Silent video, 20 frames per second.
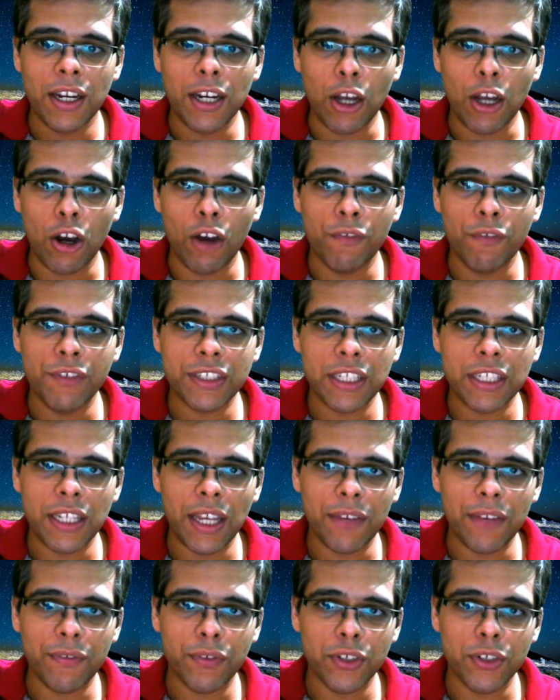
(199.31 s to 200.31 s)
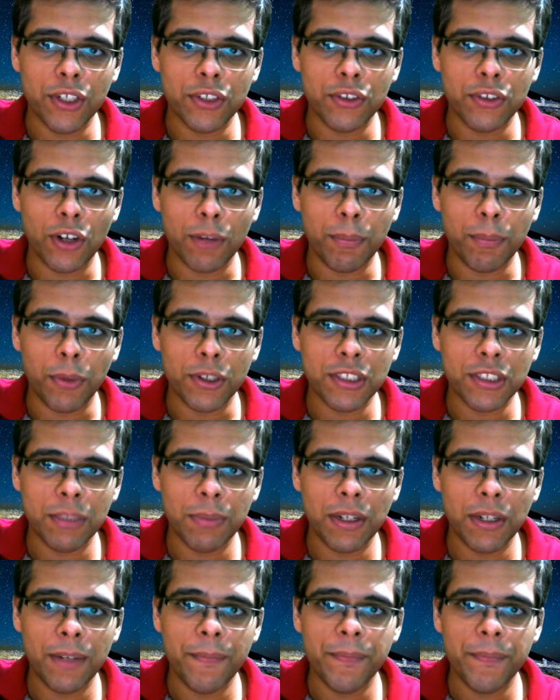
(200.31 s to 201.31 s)
Now obviously f4 is not
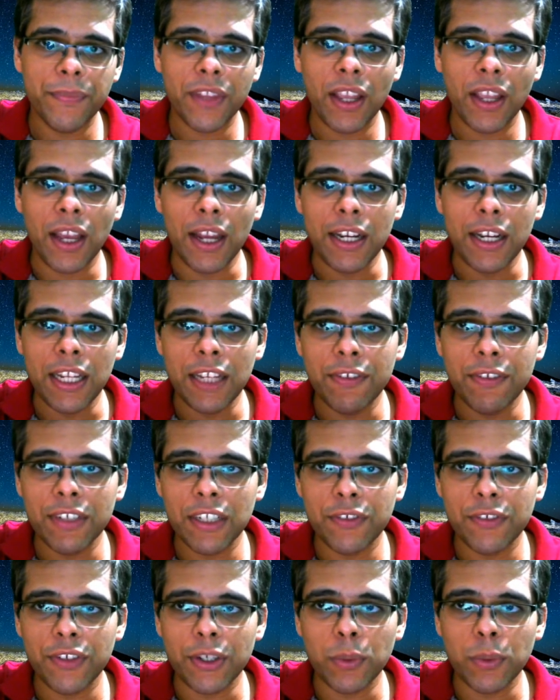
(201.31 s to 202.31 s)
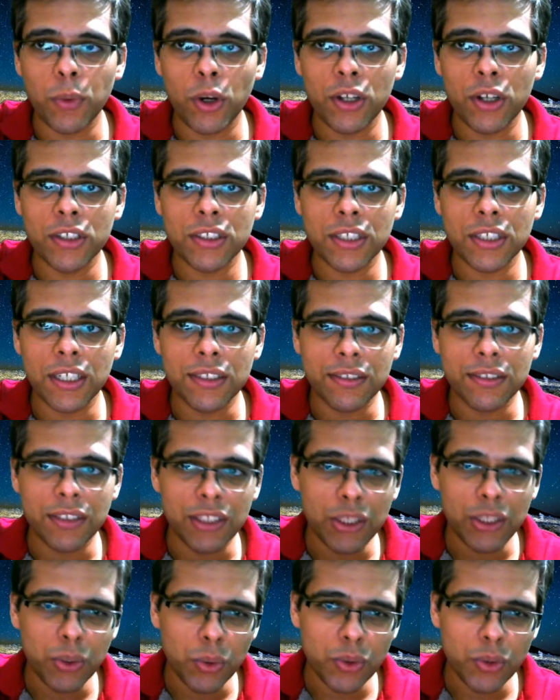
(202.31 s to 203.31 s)
possible, and even if it was, it's
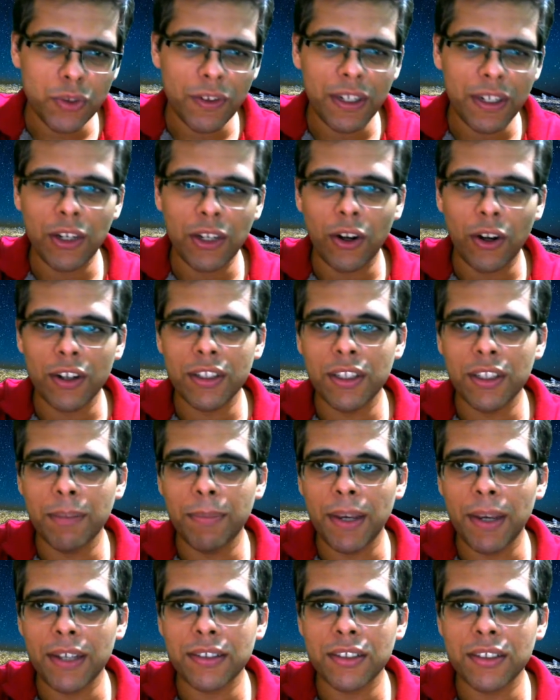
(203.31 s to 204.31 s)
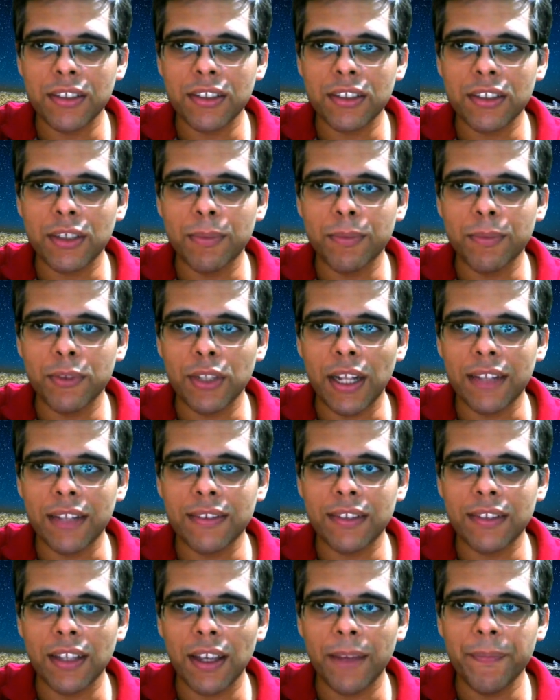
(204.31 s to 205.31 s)
usually not the best systems,
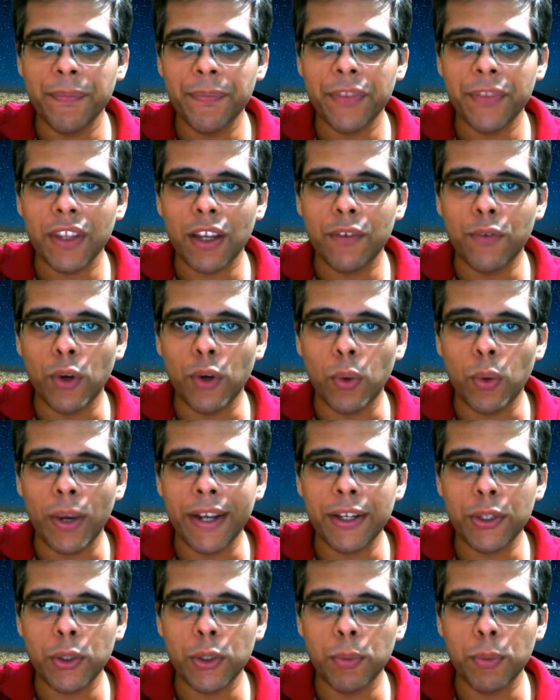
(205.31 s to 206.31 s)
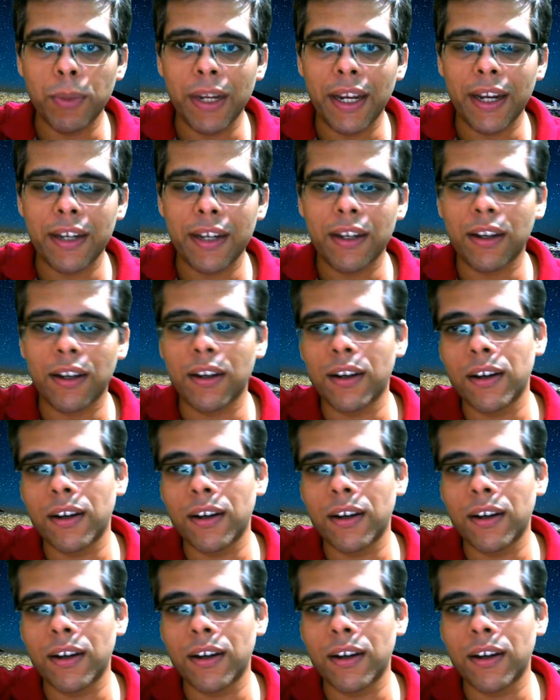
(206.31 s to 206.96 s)
let's say, for white to play it